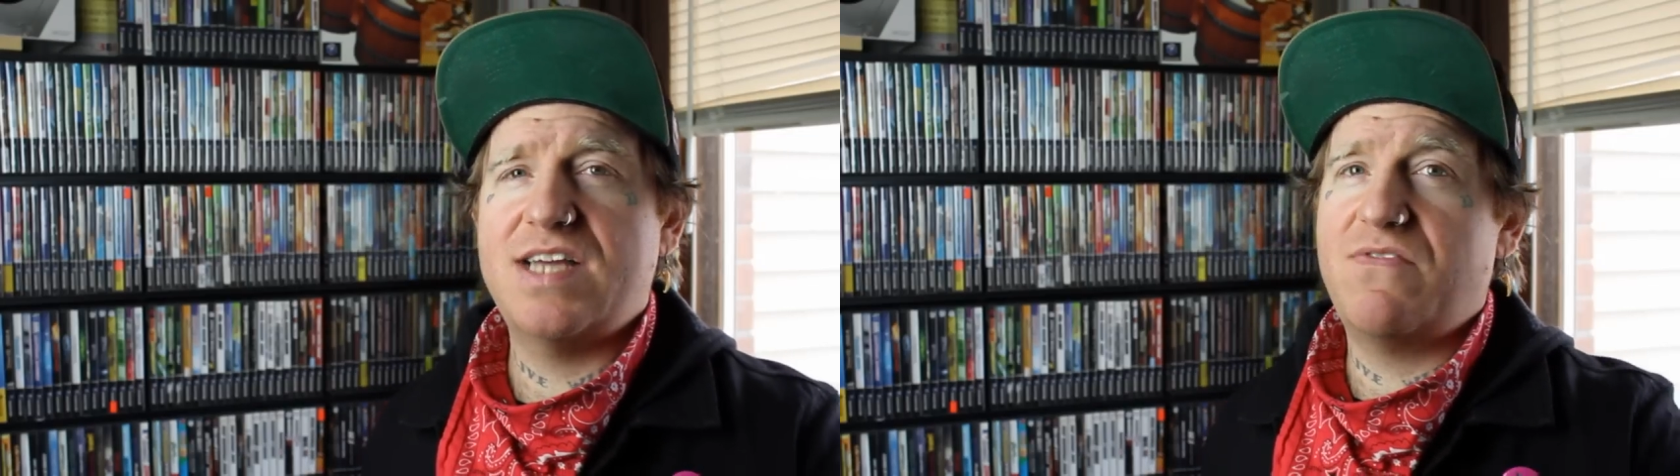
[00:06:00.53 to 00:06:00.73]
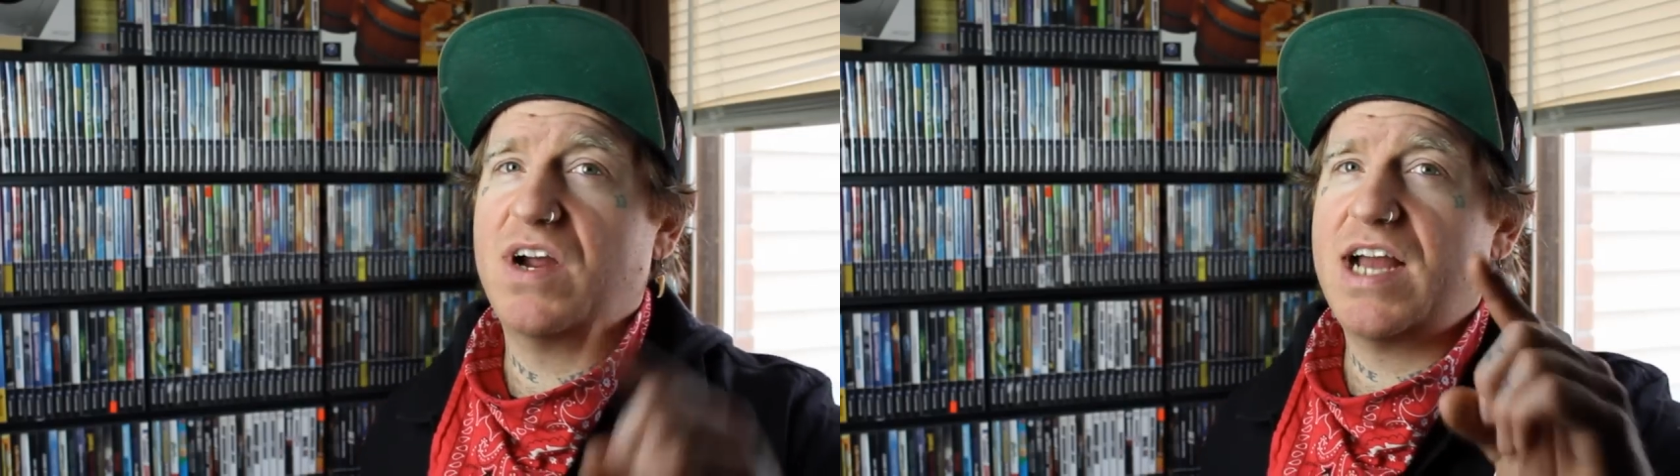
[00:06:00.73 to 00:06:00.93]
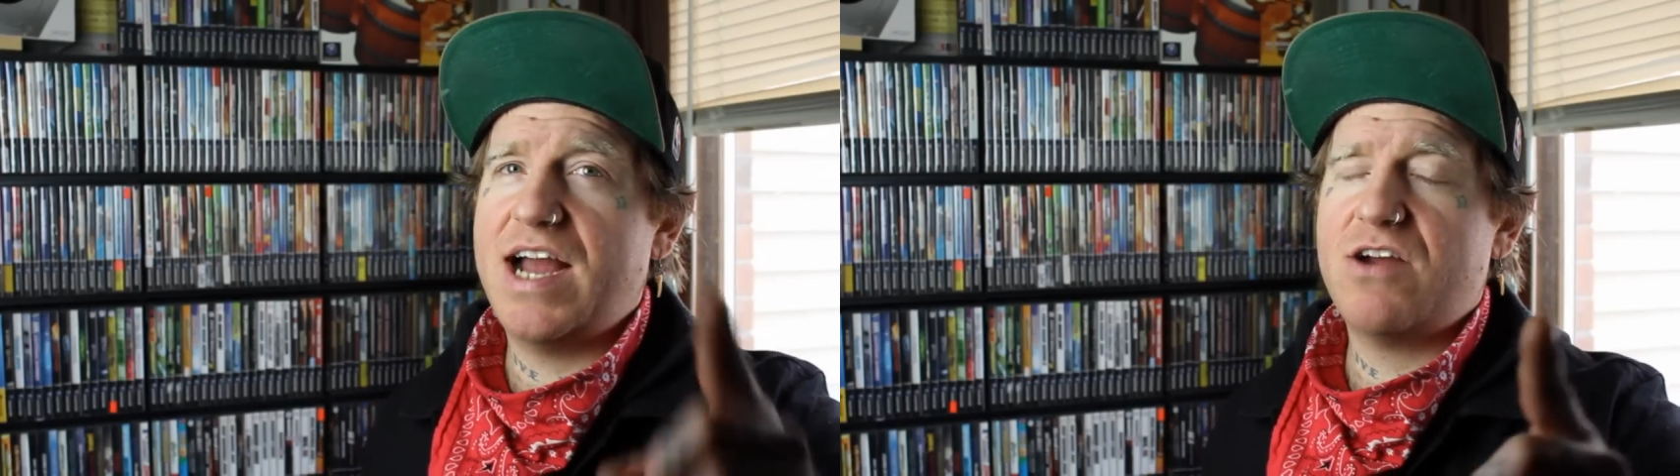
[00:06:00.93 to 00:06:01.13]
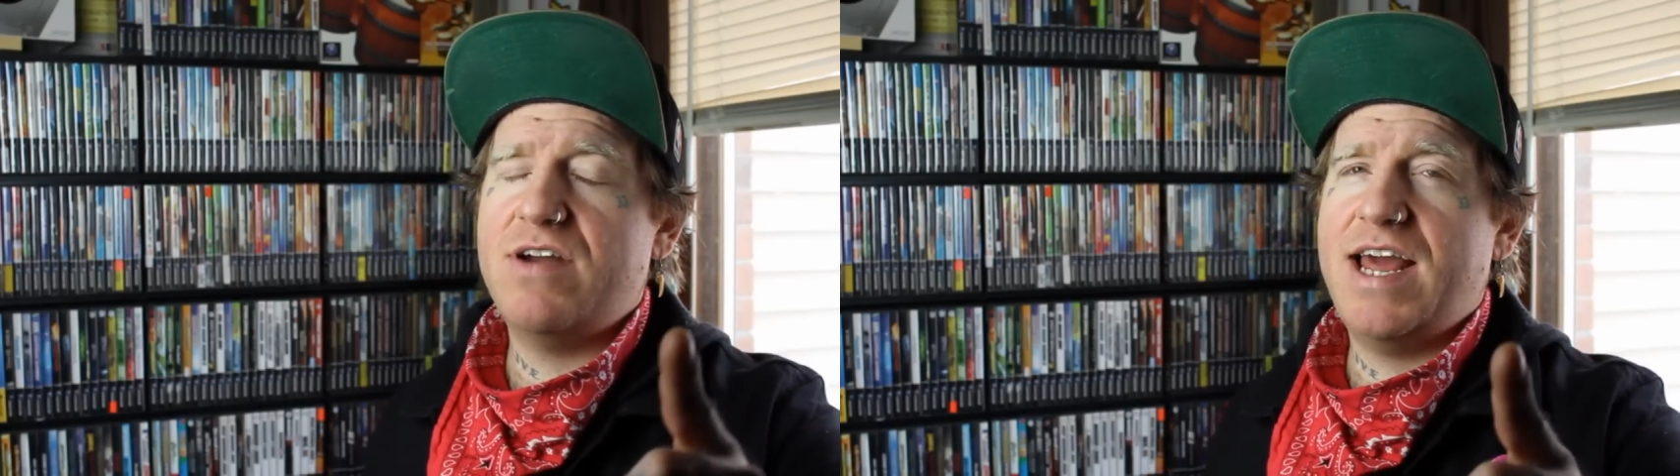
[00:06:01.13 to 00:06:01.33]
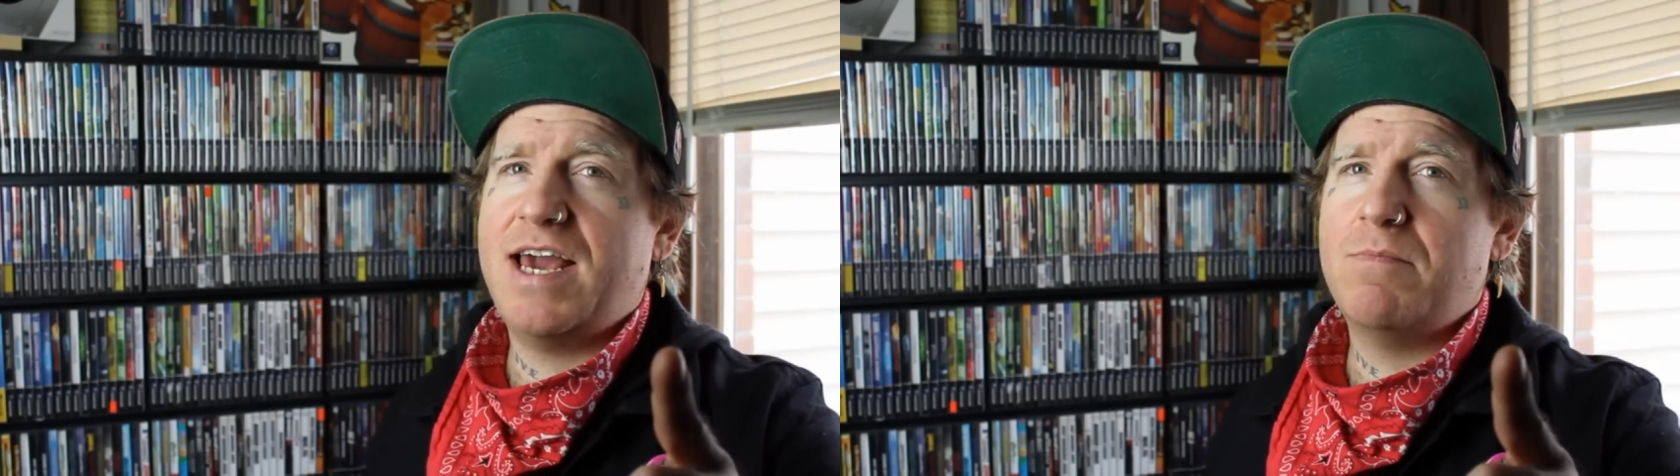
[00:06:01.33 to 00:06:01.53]
I forgot your
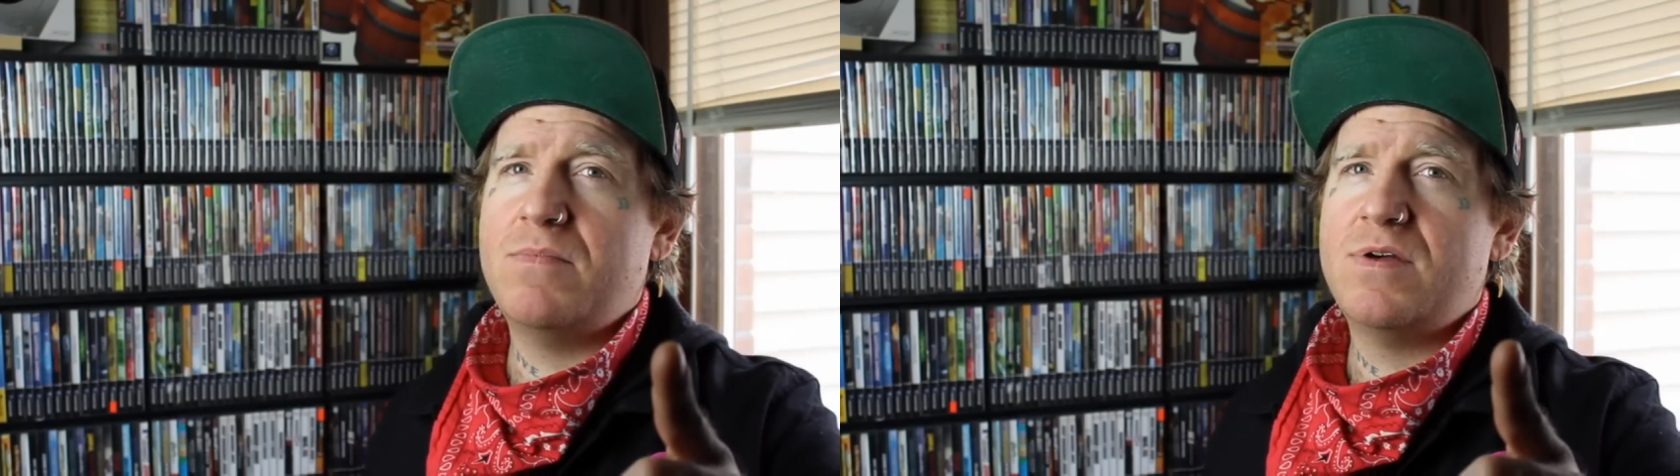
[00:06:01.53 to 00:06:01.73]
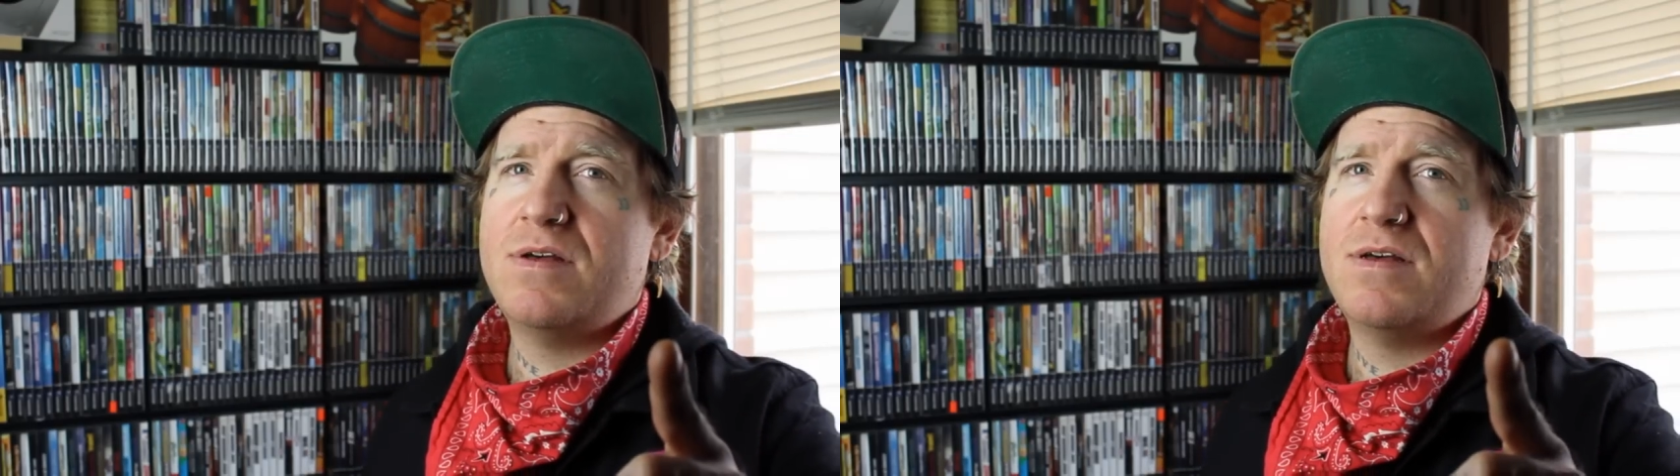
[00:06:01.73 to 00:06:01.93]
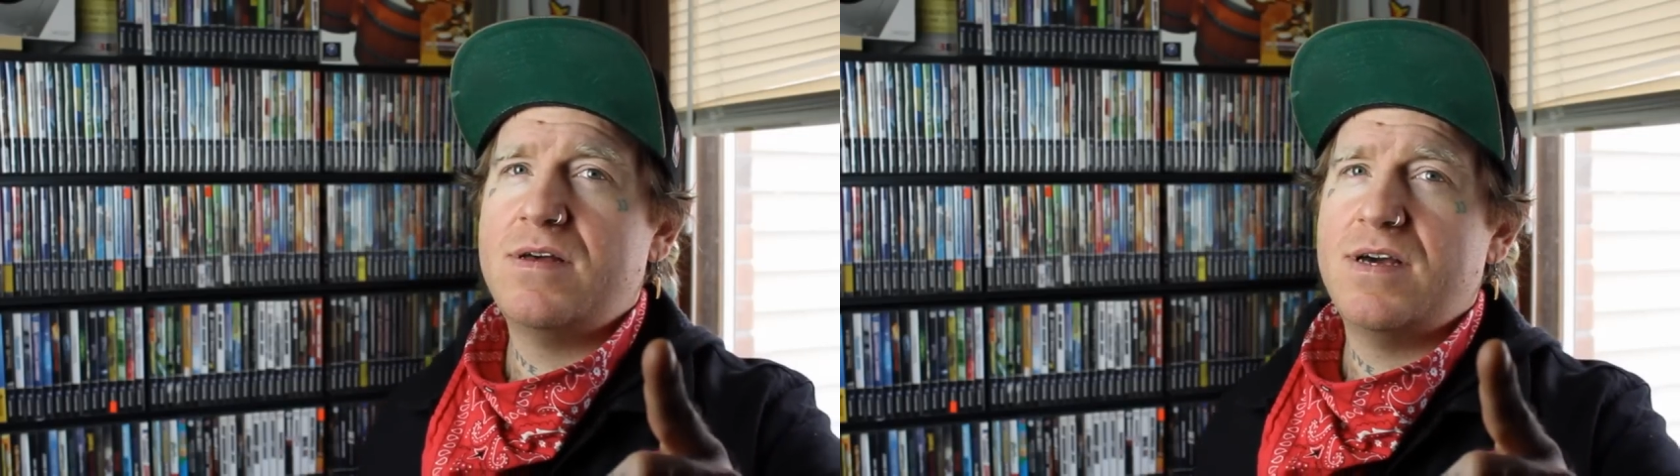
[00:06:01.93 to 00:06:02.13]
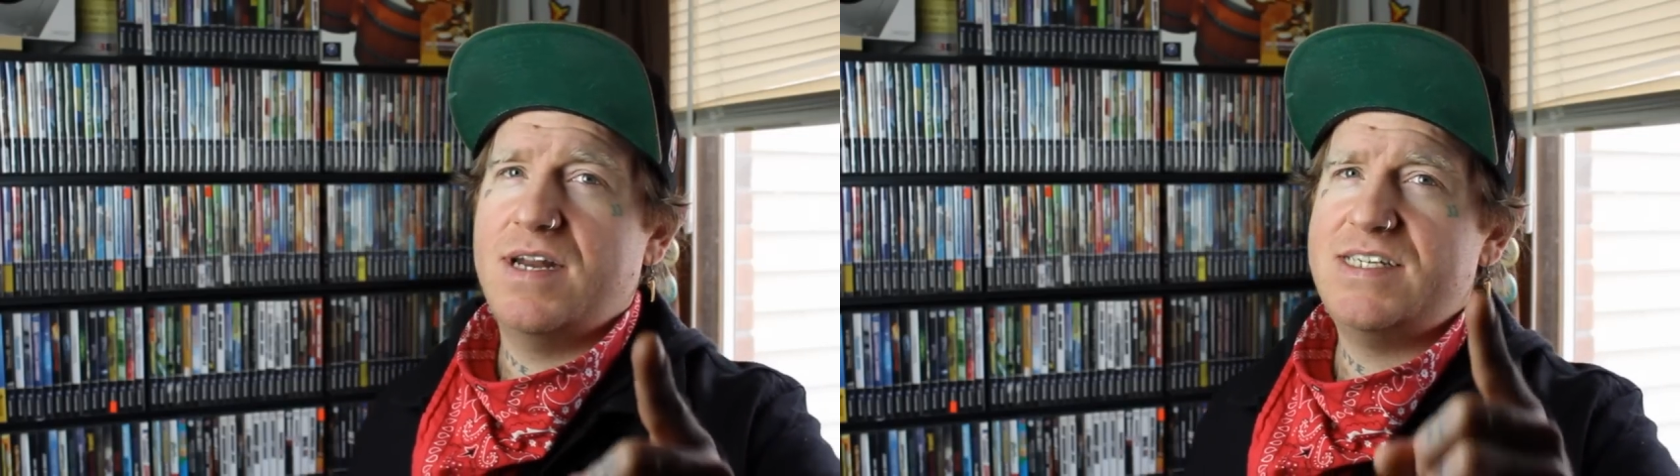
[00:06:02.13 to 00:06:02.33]
name, and